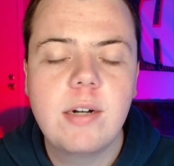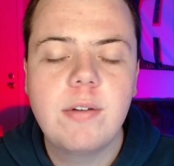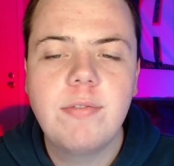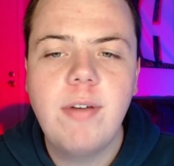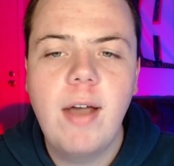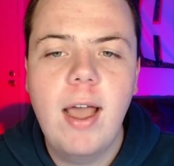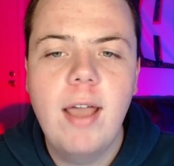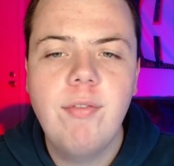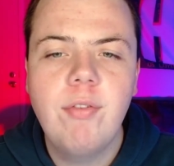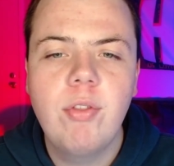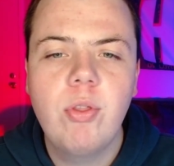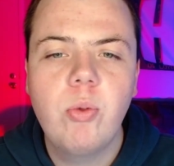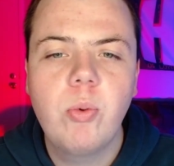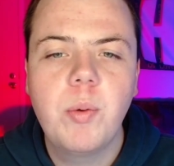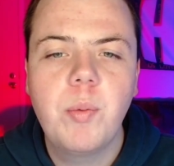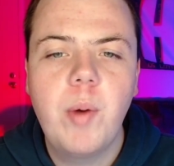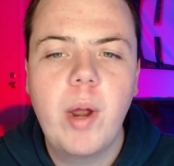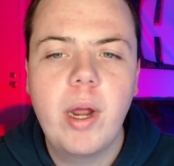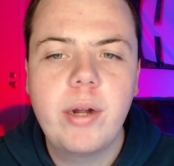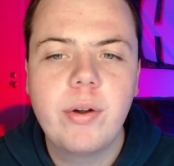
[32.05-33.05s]
A five and three
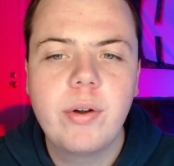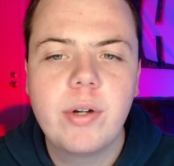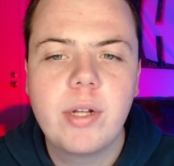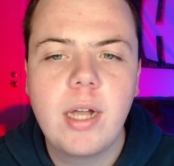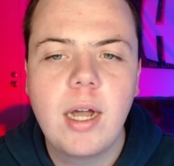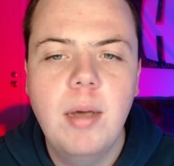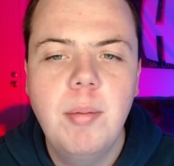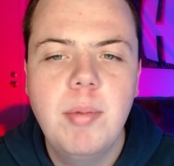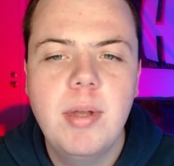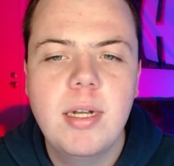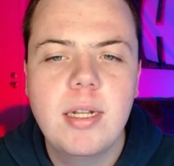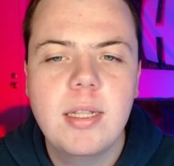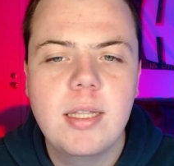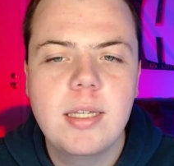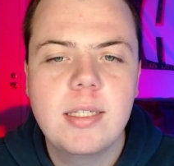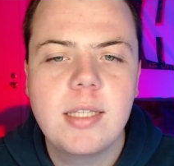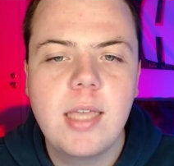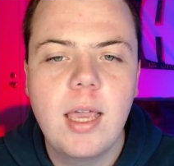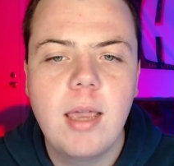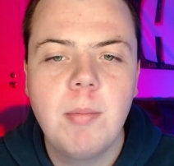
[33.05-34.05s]
record come into
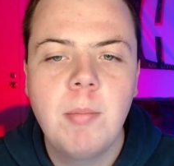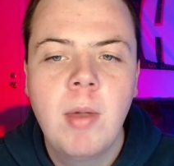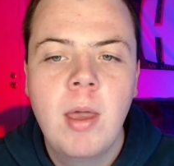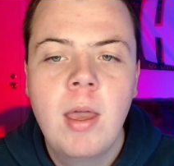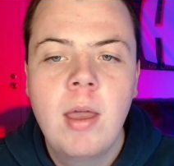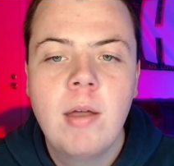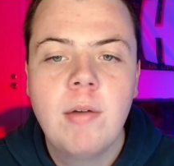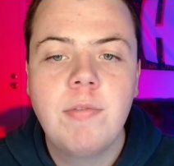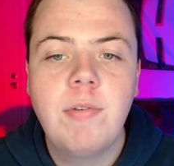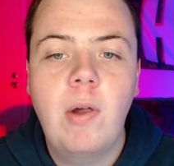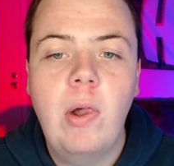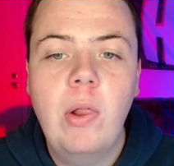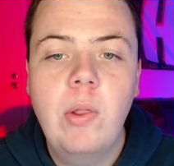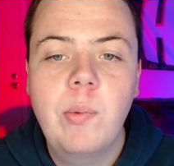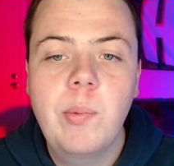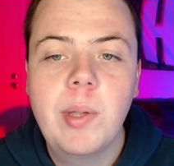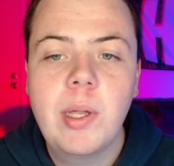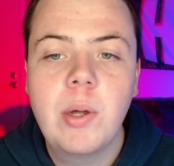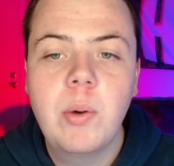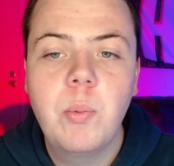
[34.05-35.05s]
this game
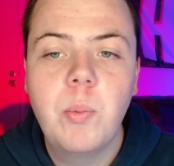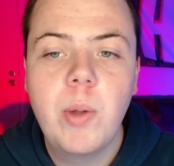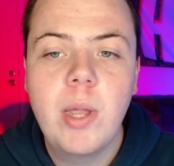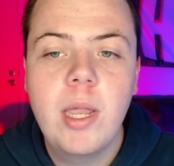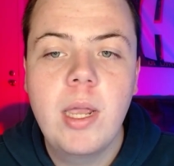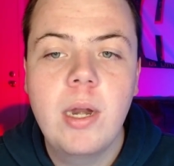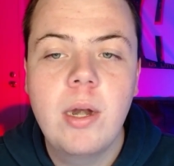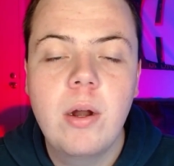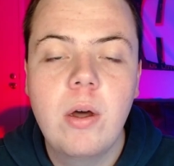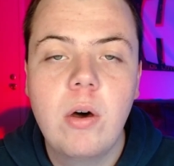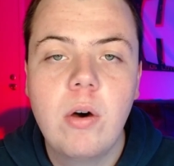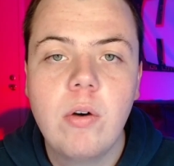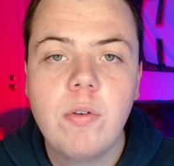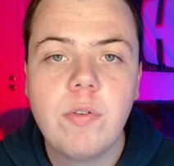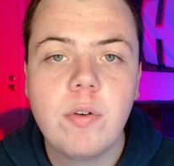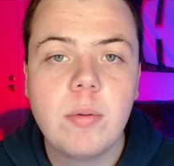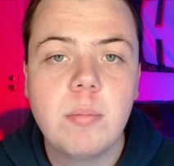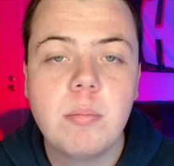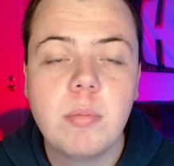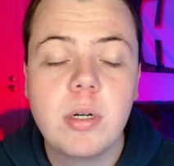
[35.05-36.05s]
following a win
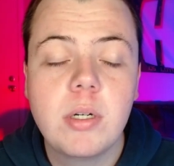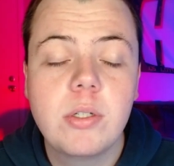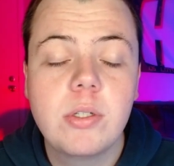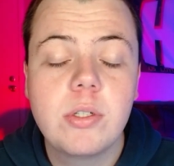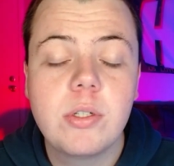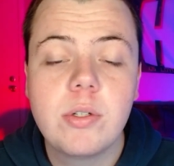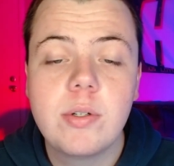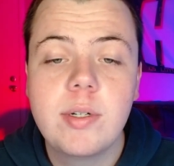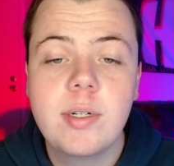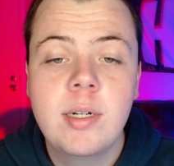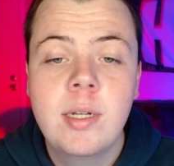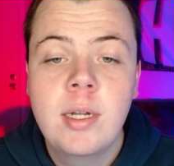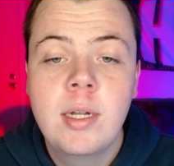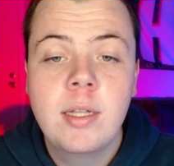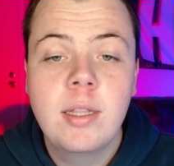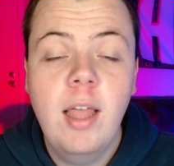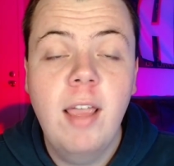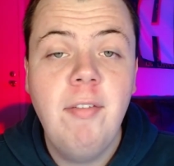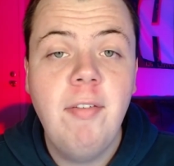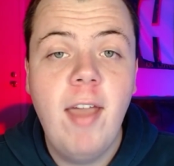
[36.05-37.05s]
over Mercer, and
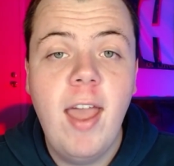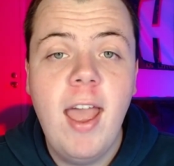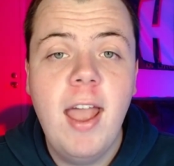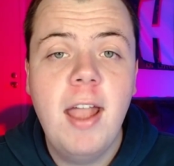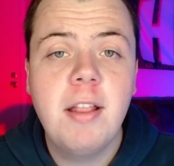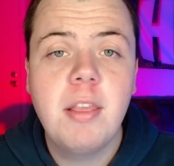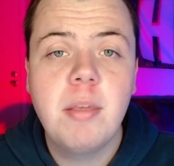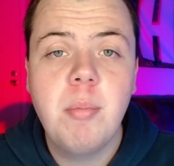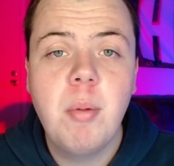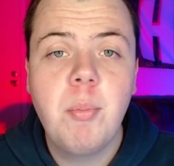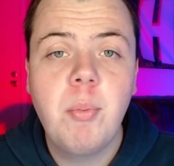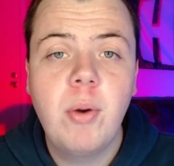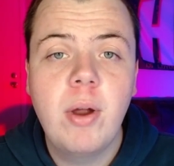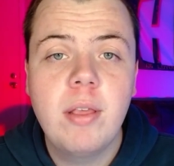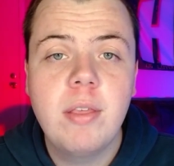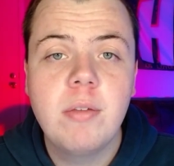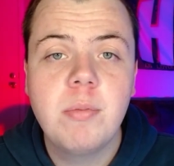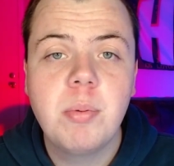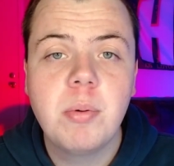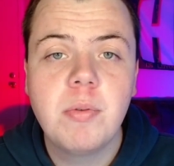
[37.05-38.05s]
they've had some
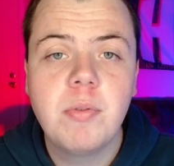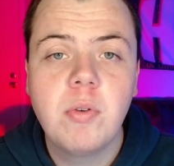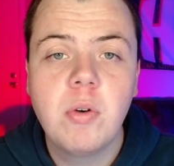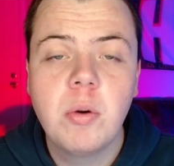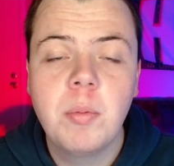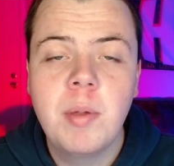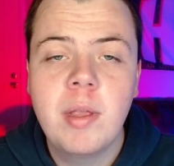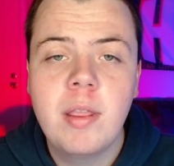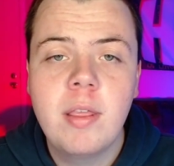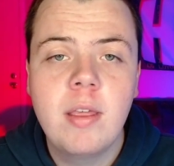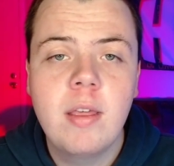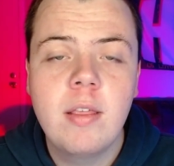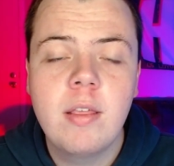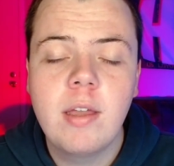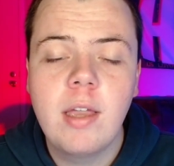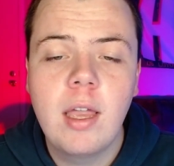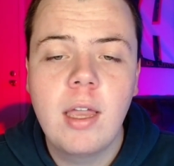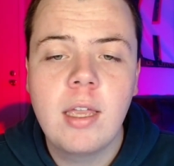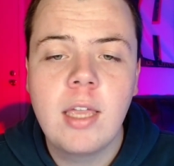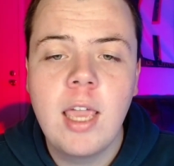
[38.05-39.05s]
impressive performances.
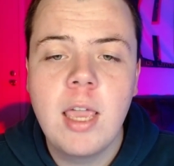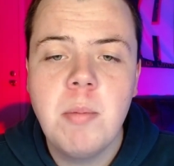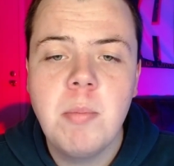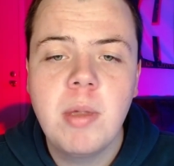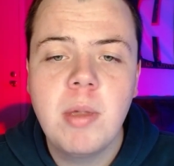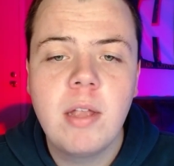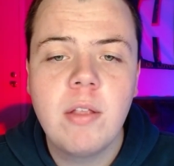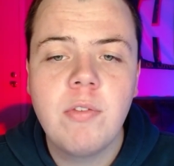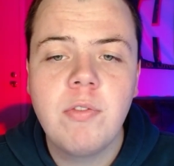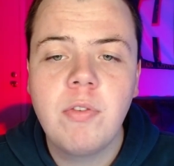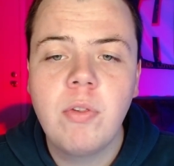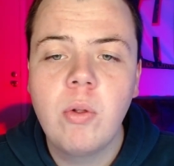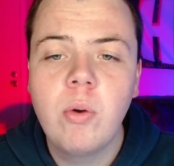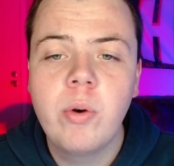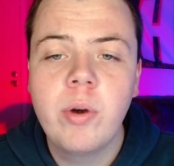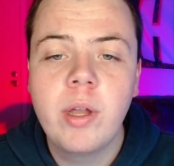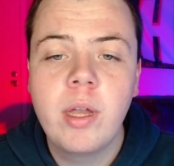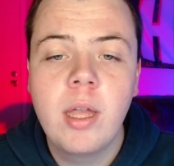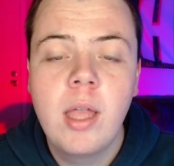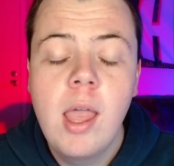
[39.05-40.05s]
A, game against
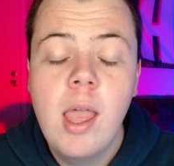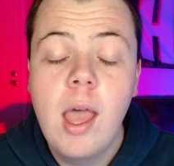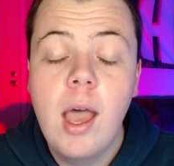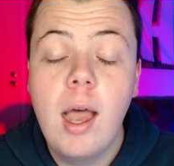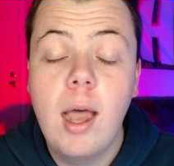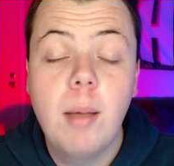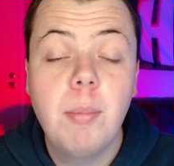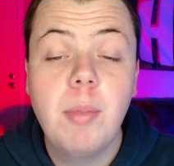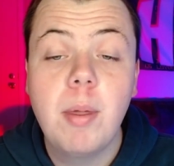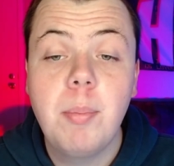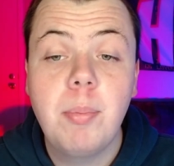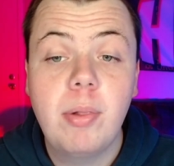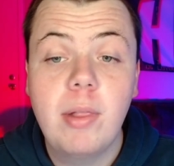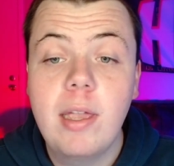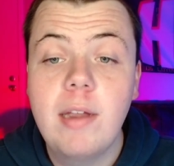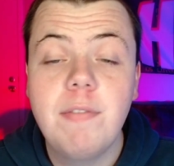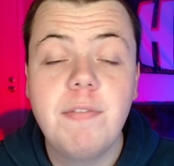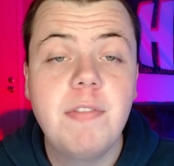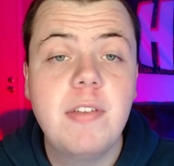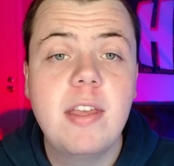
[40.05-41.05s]
Florida, um, they
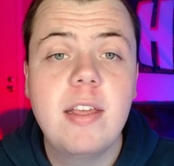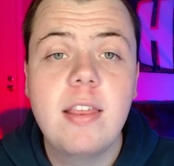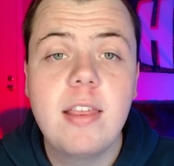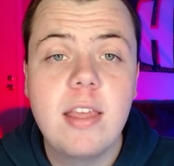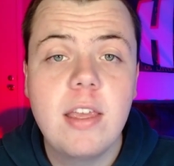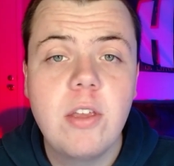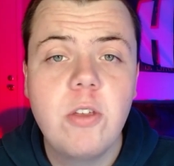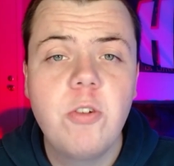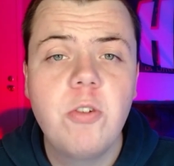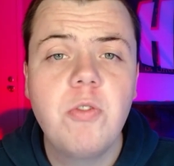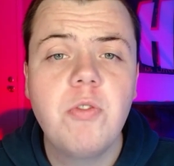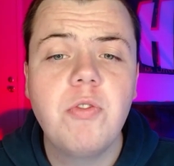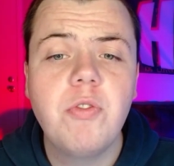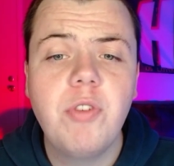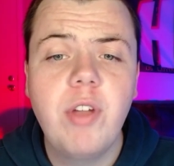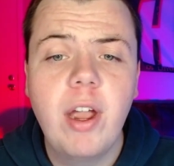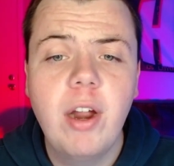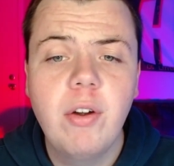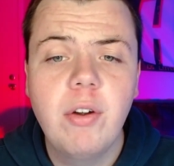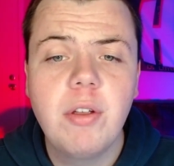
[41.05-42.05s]
played VCU
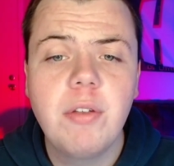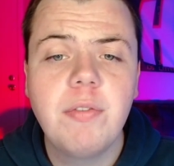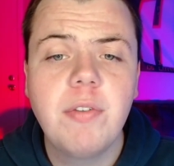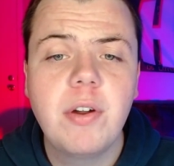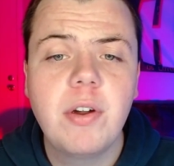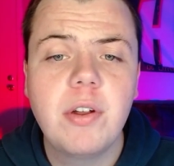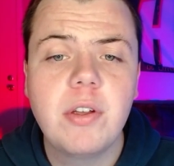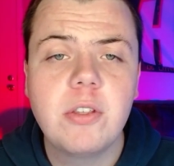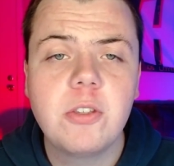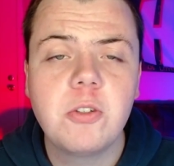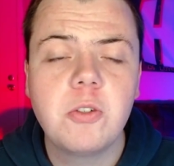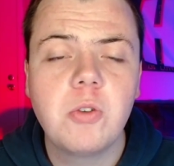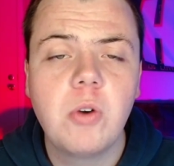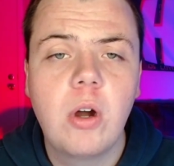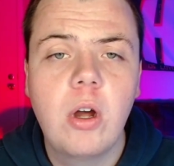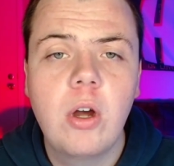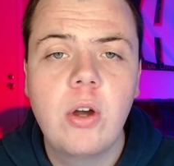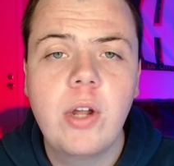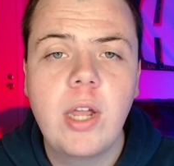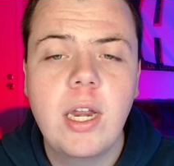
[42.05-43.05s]
very very
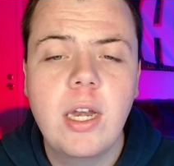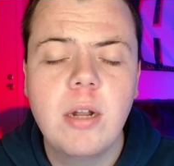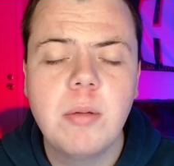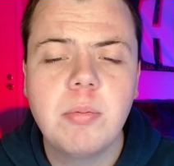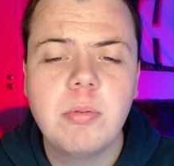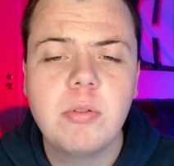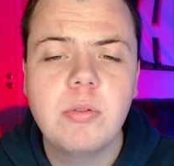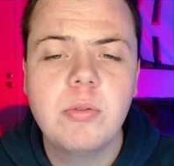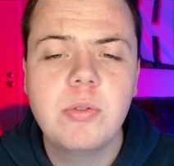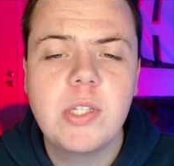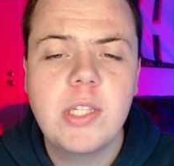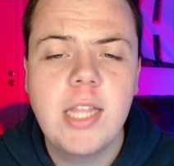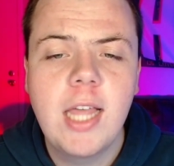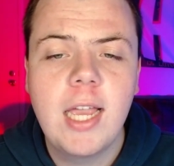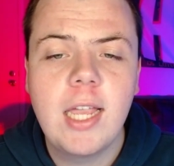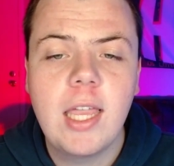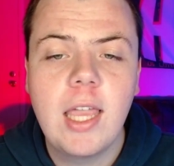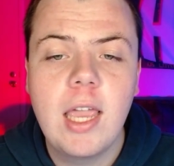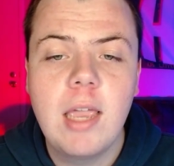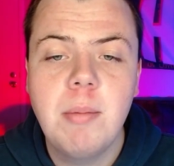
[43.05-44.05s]
strong, end up losing
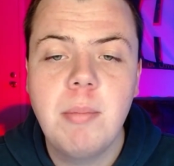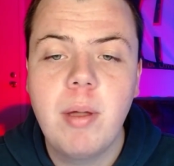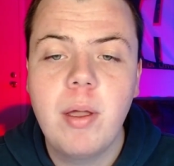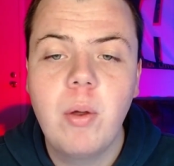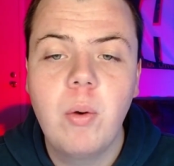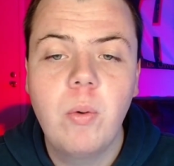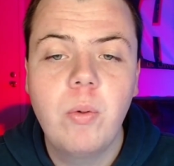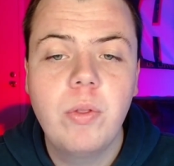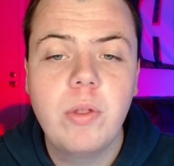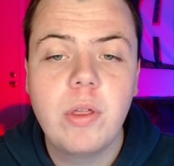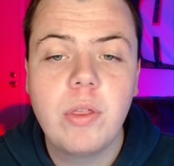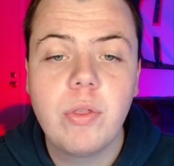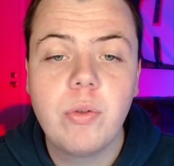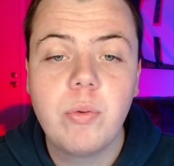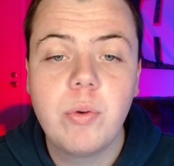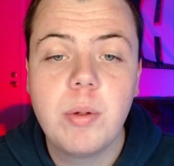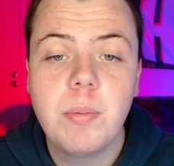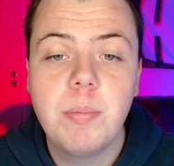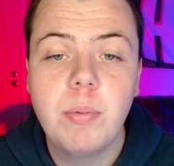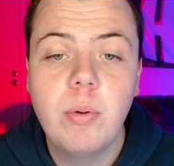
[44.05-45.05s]
that game by only
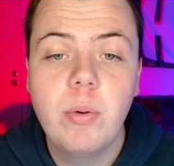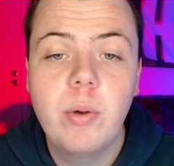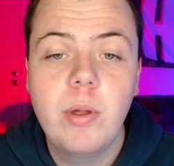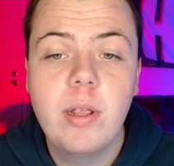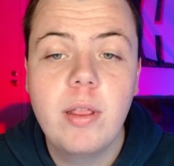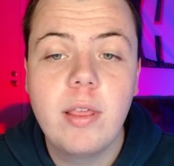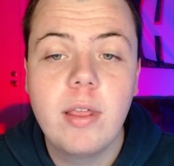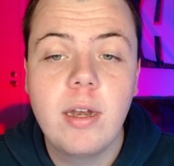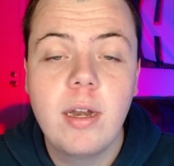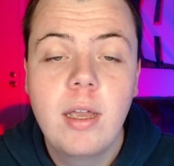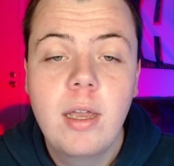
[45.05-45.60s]
three points points. And